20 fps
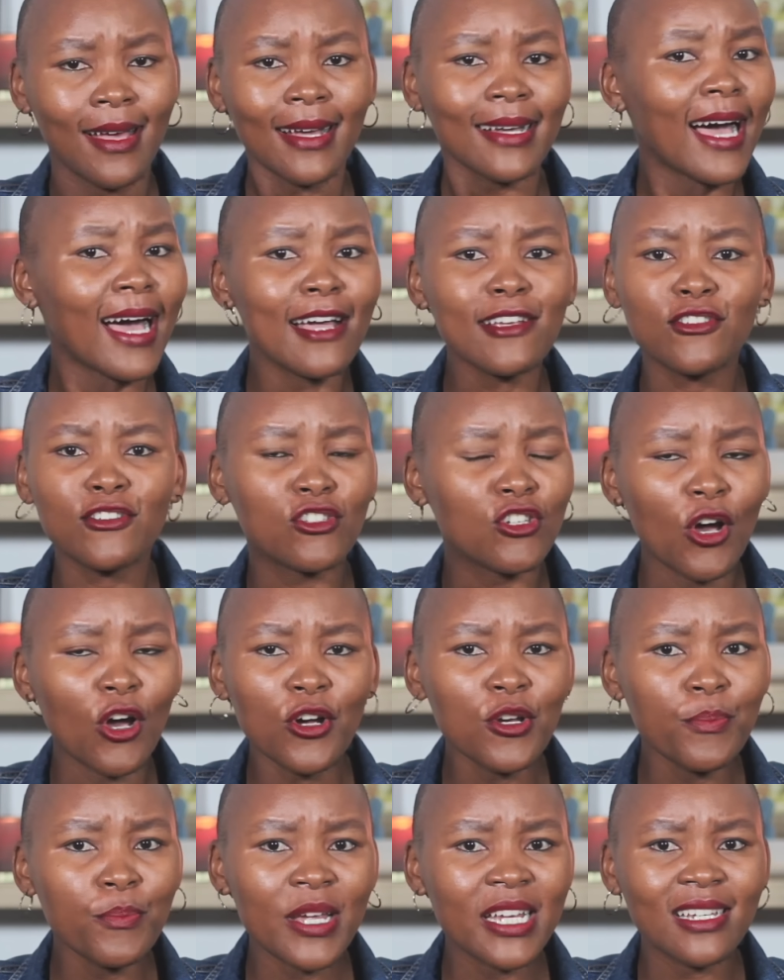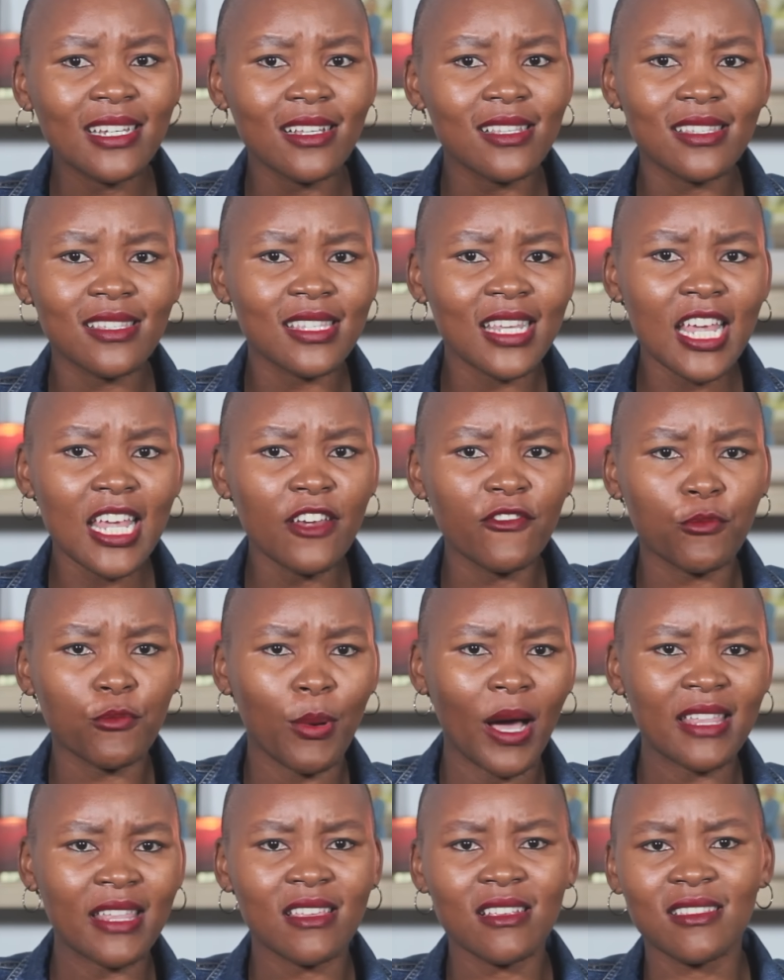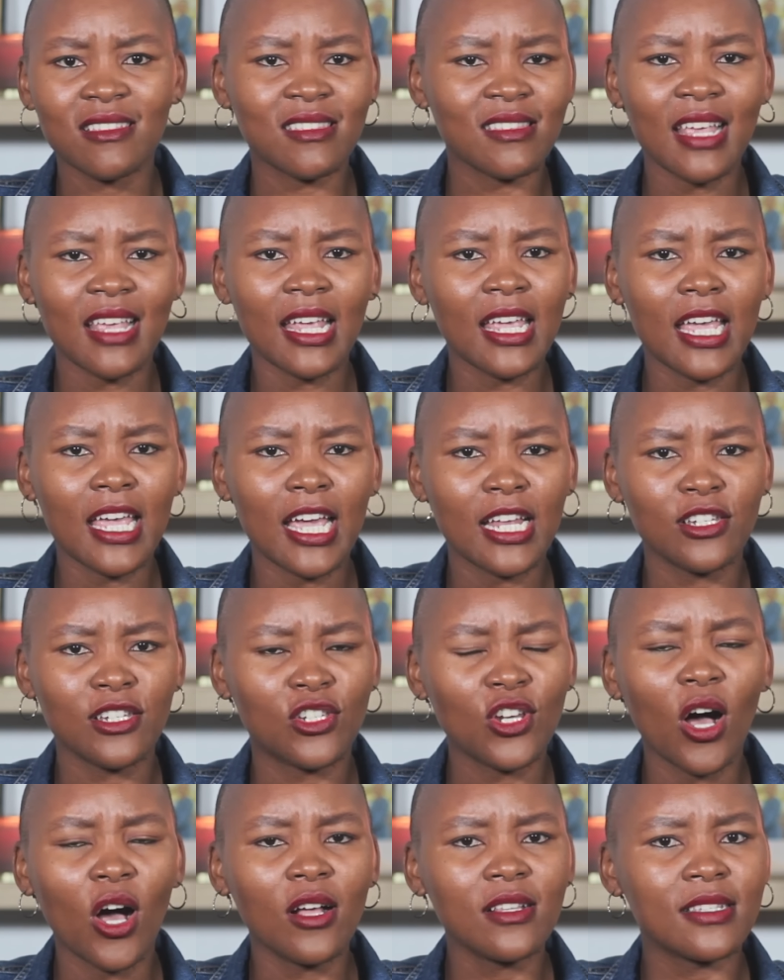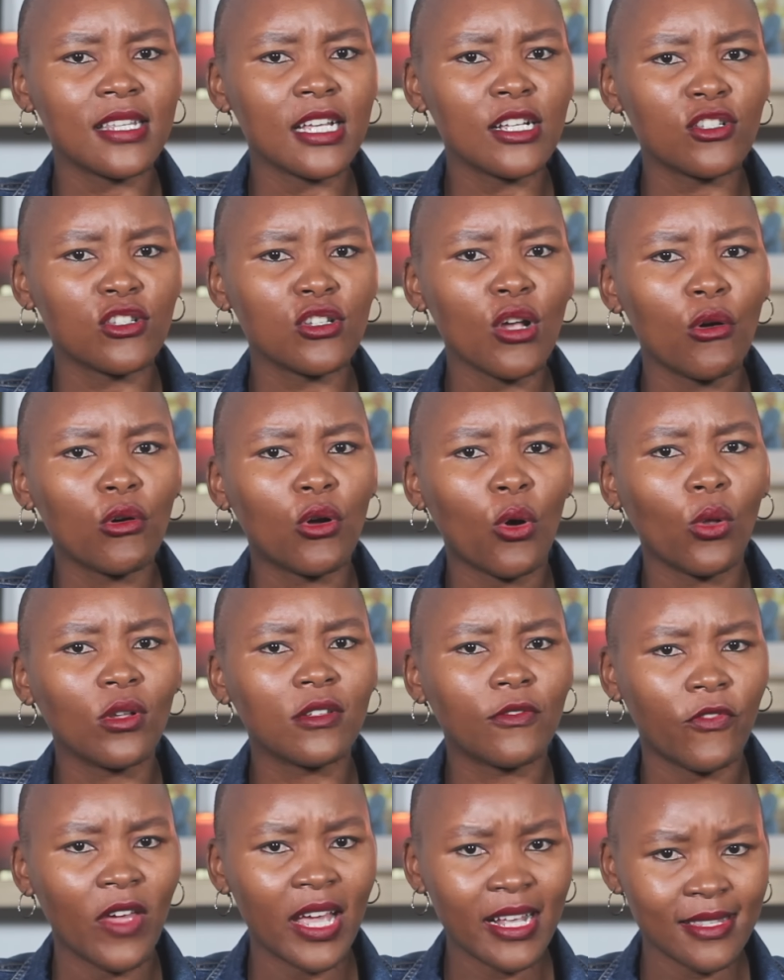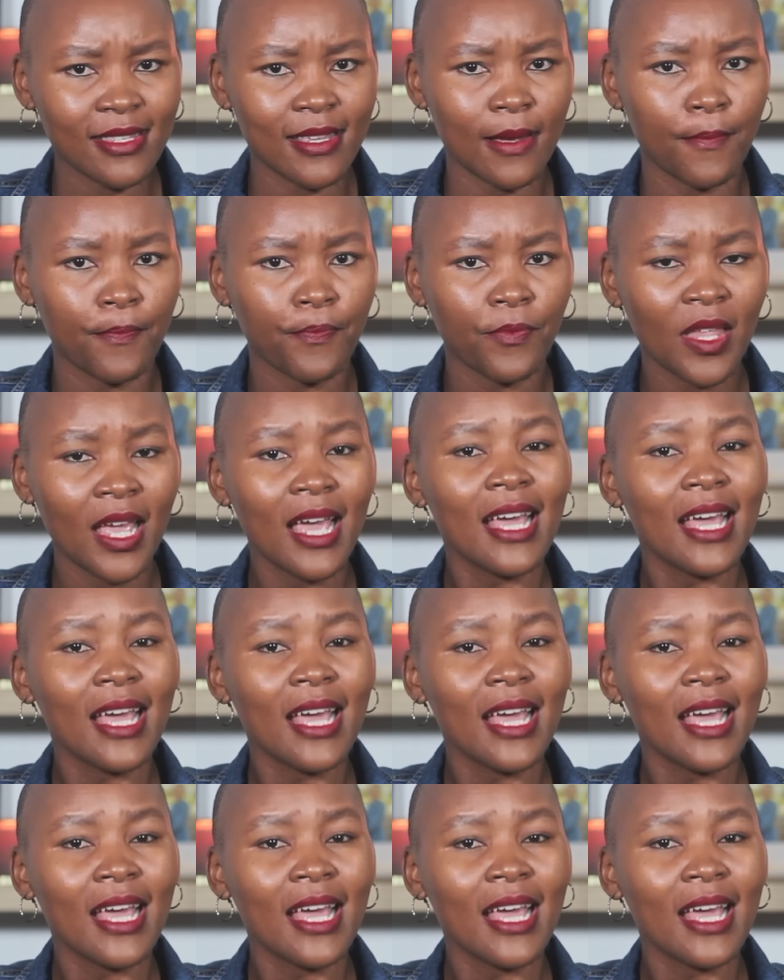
Guys, don't be deceived by the singing and dancing so-called victim.